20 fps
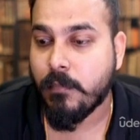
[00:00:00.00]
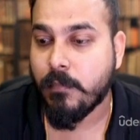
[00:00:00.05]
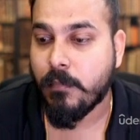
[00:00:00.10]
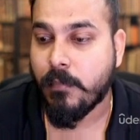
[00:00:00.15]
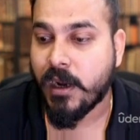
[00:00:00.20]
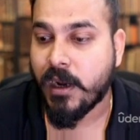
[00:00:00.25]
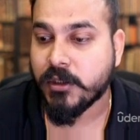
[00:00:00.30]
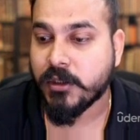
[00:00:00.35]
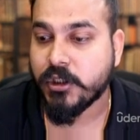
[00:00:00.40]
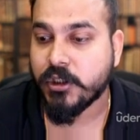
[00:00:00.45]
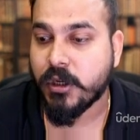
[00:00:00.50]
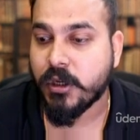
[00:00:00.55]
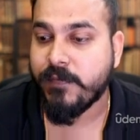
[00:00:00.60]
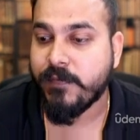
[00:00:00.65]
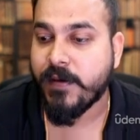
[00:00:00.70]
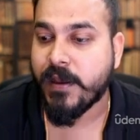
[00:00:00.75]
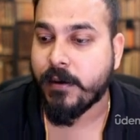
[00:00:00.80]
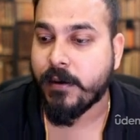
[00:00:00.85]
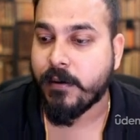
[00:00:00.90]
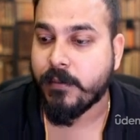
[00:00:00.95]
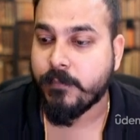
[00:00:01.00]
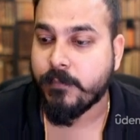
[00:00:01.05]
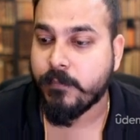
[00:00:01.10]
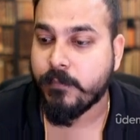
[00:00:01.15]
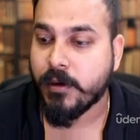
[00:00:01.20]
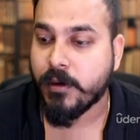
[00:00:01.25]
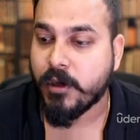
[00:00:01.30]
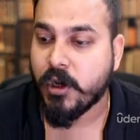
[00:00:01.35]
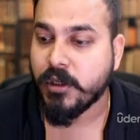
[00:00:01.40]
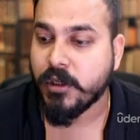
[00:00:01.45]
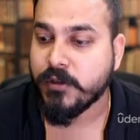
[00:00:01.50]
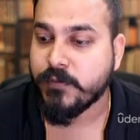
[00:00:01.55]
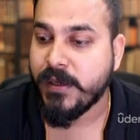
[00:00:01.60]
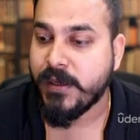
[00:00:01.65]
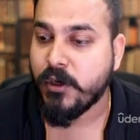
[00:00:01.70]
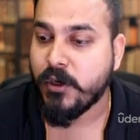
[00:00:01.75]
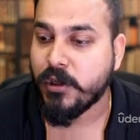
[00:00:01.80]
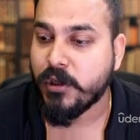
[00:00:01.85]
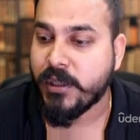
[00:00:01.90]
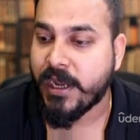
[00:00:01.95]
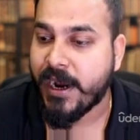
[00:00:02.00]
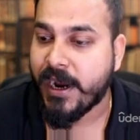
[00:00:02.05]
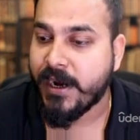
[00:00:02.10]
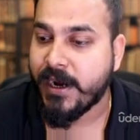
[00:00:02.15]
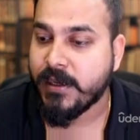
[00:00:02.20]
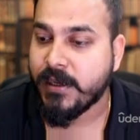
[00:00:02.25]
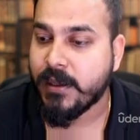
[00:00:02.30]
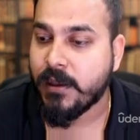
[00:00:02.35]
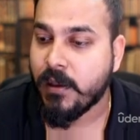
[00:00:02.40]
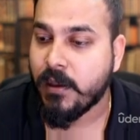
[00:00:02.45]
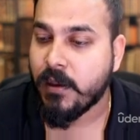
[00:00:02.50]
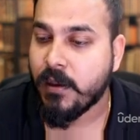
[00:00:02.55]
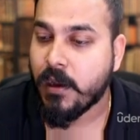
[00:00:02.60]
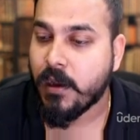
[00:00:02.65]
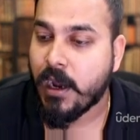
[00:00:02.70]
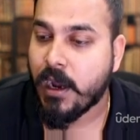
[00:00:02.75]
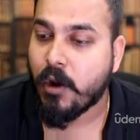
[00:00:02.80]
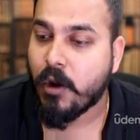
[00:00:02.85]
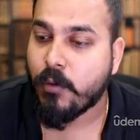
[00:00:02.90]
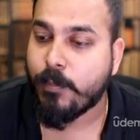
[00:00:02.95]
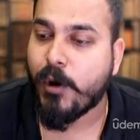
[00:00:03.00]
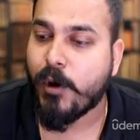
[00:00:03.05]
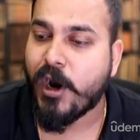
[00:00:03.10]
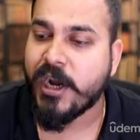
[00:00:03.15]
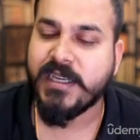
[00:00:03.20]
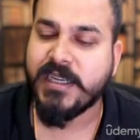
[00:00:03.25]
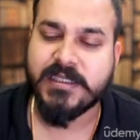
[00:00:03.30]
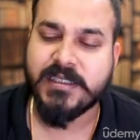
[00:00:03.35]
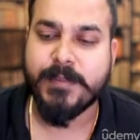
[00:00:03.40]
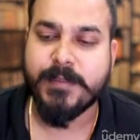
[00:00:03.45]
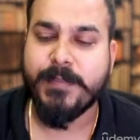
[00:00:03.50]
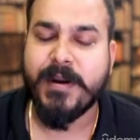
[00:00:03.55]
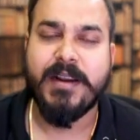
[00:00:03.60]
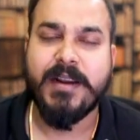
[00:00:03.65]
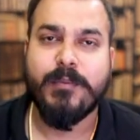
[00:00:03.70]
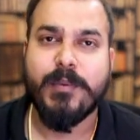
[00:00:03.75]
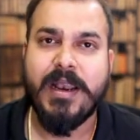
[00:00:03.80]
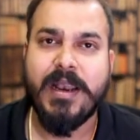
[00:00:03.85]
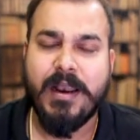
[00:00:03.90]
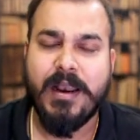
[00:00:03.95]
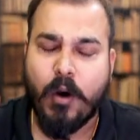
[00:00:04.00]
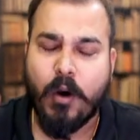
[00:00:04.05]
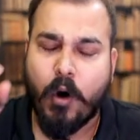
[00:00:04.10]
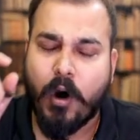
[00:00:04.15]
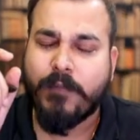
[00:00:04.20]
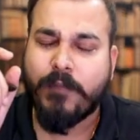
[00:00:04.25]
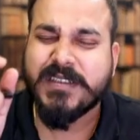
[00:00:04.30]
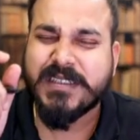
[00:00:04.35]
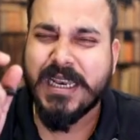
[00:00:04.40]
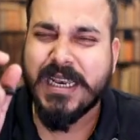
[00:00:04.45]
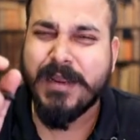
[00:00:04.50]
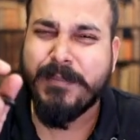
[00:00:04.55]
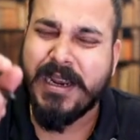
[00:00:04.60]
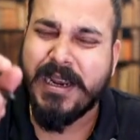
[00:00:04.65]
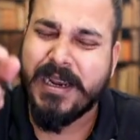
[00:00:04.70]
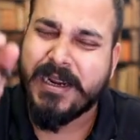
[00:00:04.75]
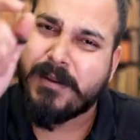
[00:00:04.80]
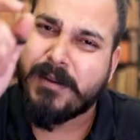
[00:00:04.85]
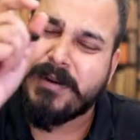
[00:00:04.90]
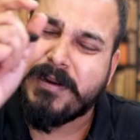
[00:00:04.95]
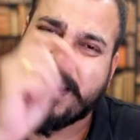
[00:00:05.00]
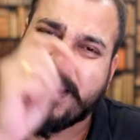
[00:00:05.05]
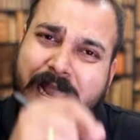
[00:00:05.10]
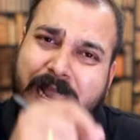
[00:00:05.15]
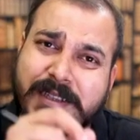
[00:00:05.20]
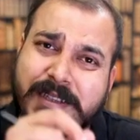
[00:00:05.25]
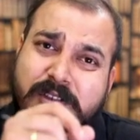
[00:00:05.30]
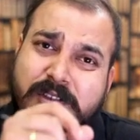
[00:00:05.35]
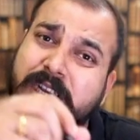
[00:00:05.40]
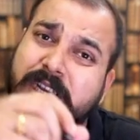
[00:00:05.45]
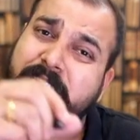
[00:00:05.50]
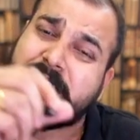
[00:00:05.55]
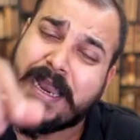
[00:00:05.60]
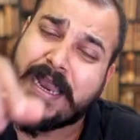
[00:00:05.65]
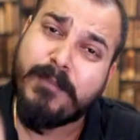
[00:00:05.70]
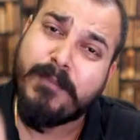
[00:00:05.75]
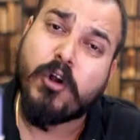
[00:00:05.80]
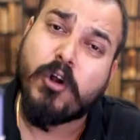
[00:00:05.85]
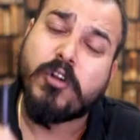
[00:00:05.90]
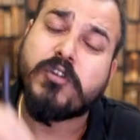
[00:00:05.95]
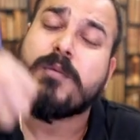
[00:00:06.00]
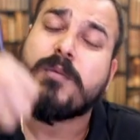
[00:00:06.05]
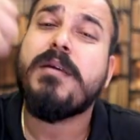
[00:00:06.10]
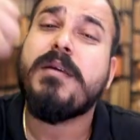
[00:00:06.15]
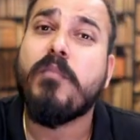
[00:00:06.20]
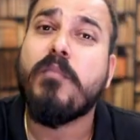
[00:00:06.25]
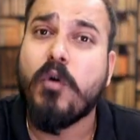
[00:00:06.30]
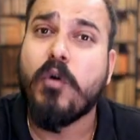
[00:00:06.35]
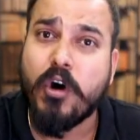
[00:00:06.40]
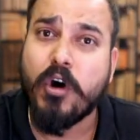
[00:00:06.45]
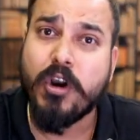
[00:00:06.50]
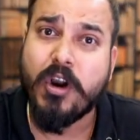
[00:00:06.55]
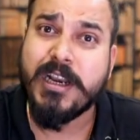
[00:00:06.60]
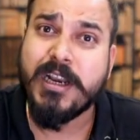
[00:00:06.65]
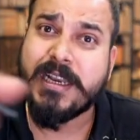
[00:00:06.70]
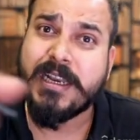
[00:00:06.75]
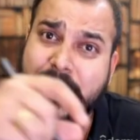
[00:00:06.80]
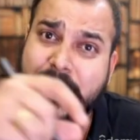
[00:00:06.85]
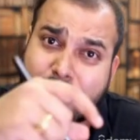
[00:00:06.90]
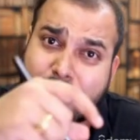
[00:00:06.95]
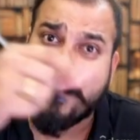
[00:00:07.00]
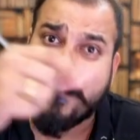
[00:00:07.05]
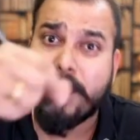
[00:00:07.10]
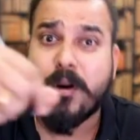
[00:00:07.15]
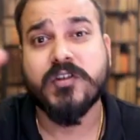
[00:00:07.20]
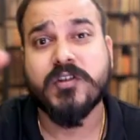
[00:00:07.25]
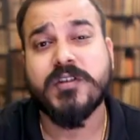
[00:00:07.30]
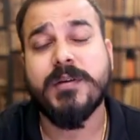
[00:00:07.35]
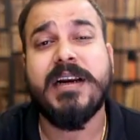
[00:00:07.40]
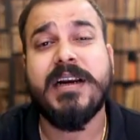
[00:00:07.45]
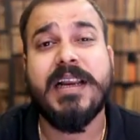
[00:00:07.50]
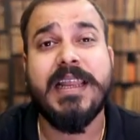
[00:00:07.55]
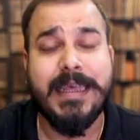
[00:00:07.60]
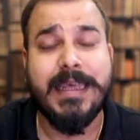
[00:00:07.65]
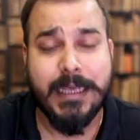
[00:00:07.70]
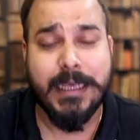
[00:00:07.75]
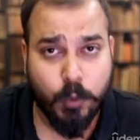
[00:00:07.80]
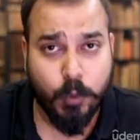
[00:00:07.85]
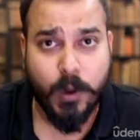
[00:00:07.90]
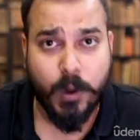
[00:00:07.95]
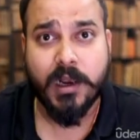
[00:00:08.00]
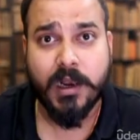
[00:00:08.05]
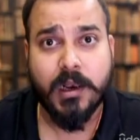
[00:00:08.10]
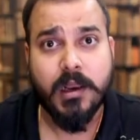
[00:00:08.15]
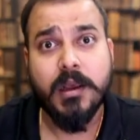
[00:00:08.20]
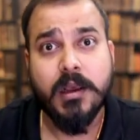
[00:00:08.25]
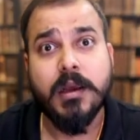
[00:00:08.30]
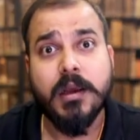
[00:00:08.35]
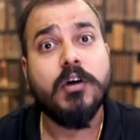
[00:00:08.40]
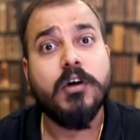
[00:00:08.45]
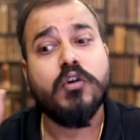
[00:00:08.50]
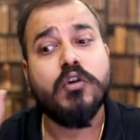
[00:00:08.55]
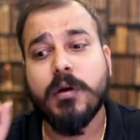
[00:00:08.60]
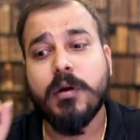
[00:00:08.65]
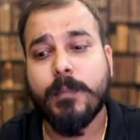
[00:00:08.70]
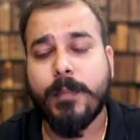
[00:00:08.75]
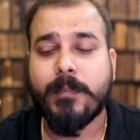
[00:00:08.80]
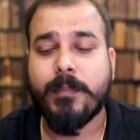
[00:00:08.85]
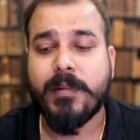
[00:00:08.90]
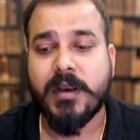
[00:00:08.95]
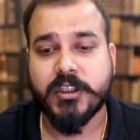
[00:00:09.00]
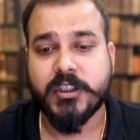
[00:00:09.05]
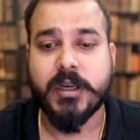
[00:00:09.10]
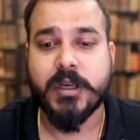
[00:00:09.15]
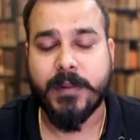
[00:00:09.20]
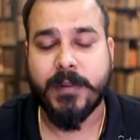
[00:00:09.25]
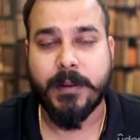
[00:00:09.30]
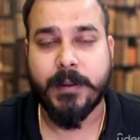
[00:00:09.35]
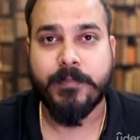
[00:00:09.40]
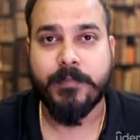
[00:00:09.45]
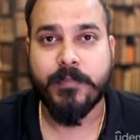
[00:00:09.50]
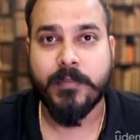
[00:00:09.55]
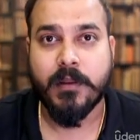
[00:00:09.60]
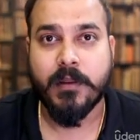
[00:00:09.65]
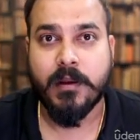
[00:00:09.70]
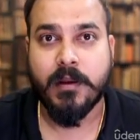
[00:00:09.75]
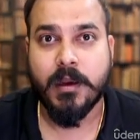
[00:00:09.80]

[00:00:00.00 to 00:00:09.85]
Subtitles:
Margin of error. Because we know that our point estimate will obviously be a little bit less, or it can also be more, or it can be approximately equal to the population mean.